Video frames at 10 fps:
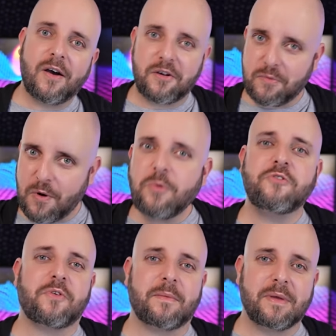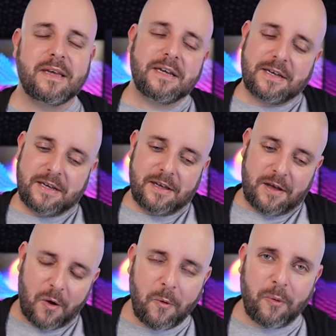on a road trip.
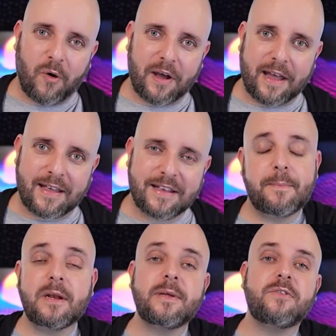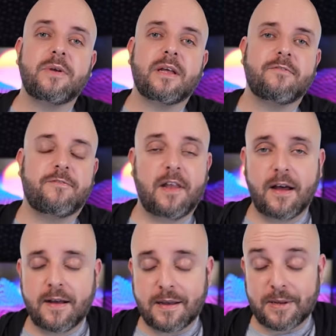Oh boy, I am gonna be doing a
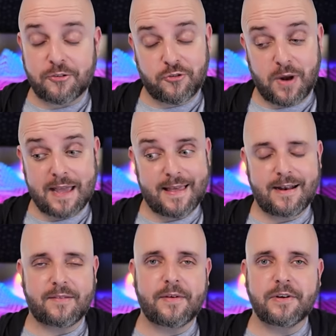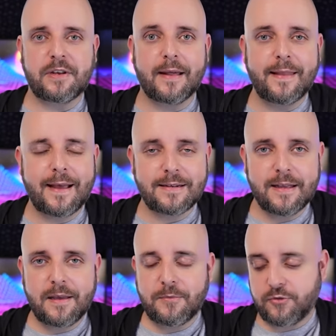vlog. I'm gonna try that, I've never done that.
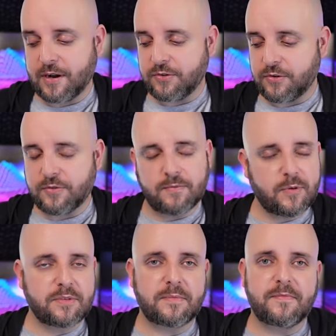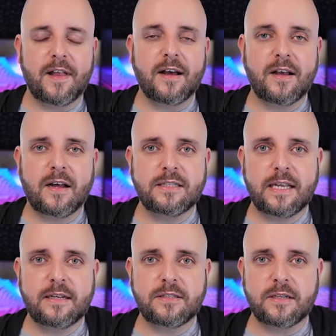I'm trying to do some, doing some vlog
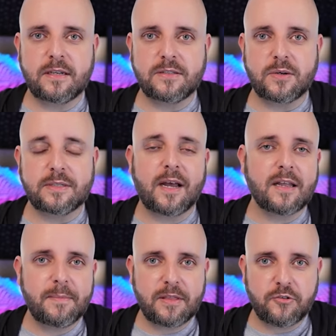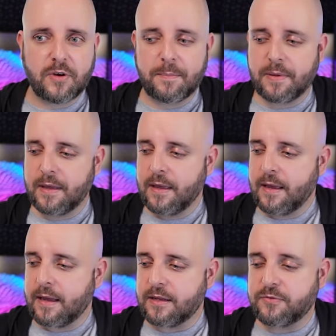content to sort of document the trip.
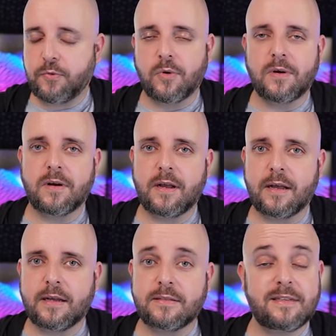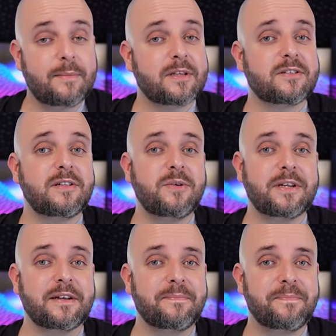It's for uh, Team
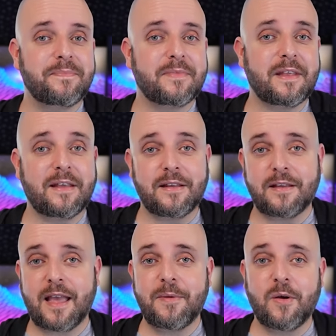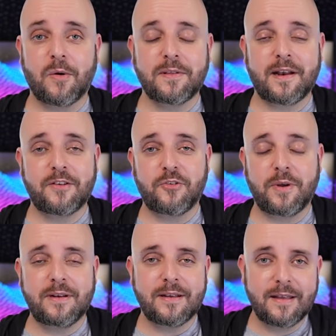Xcluded, the gaming org that I
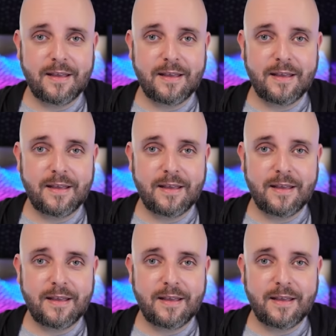joined,